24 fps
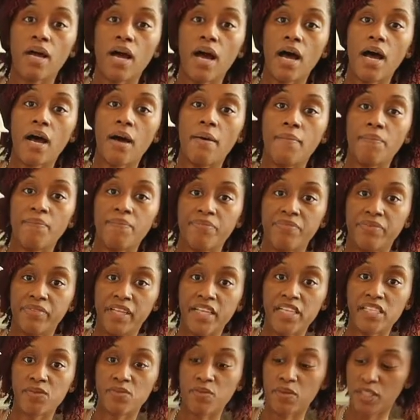um,
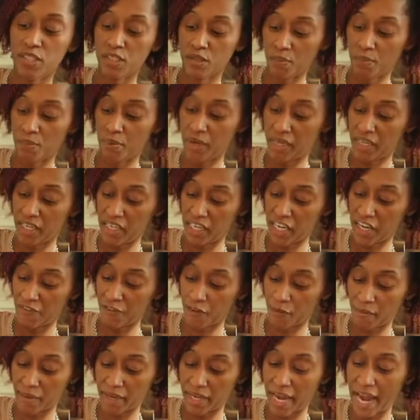this was pretty neat
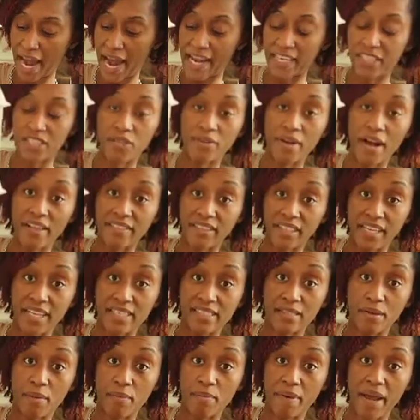for me. I do have to get
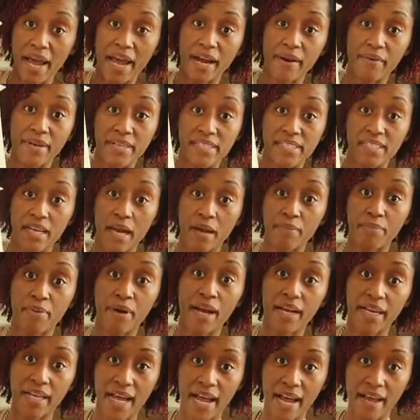some batteries. I
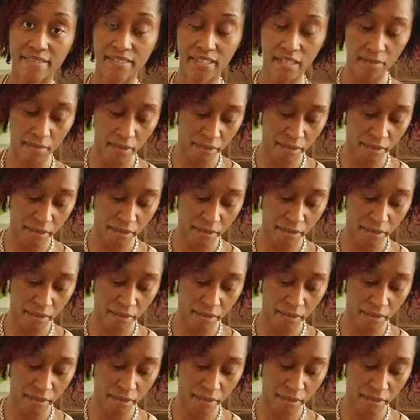probably have some